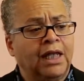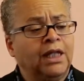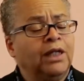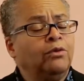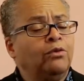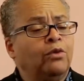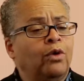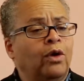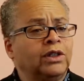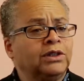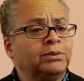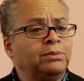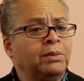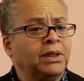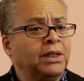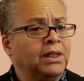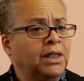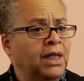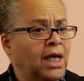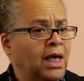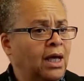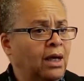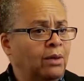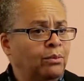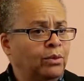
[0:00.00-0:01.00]
Ross
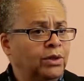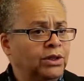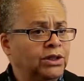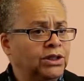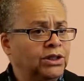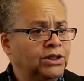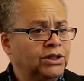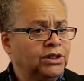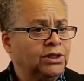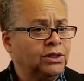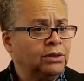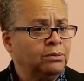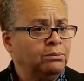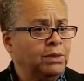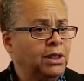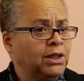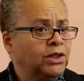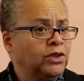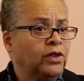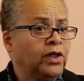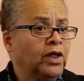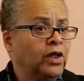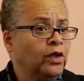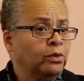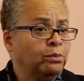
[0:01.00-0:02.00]
McNabb, which is the
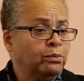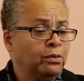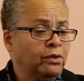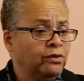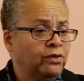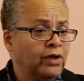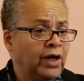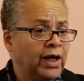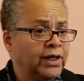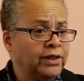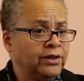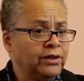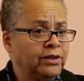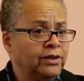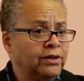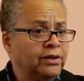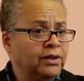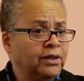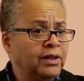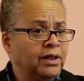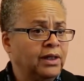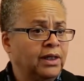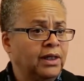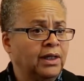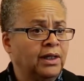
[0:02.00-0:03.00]
mental health provider,
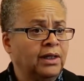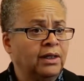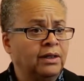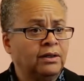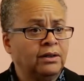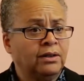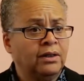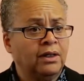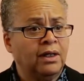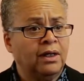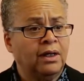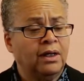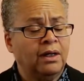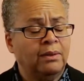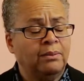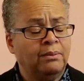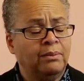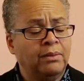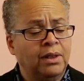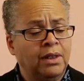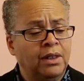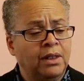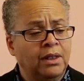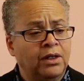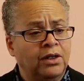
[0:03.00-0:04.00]
and
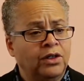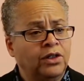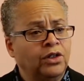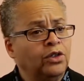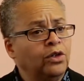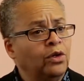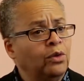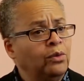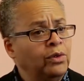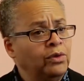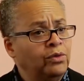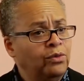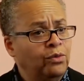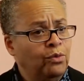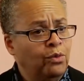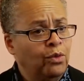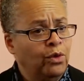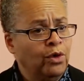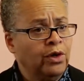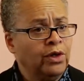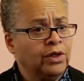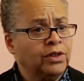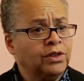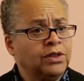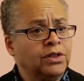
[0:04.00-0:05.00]
you know, we've
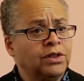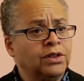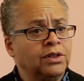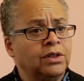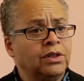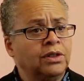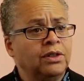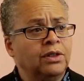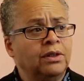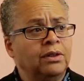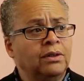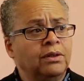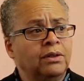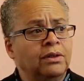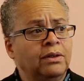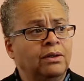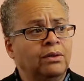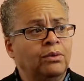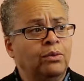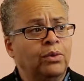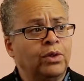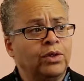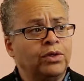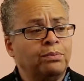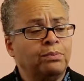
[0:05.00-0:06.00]
worked
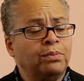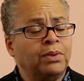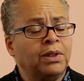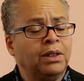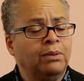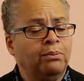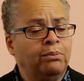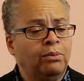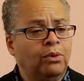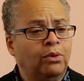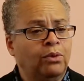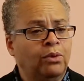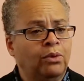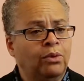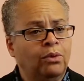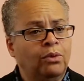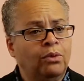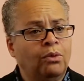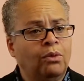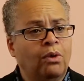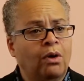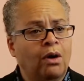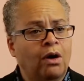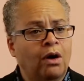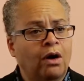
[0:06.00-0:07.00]
with people
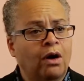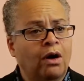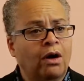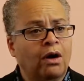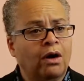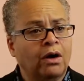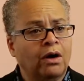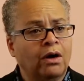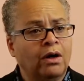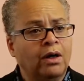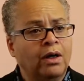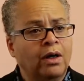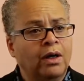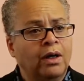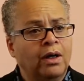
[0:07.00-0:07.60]
who are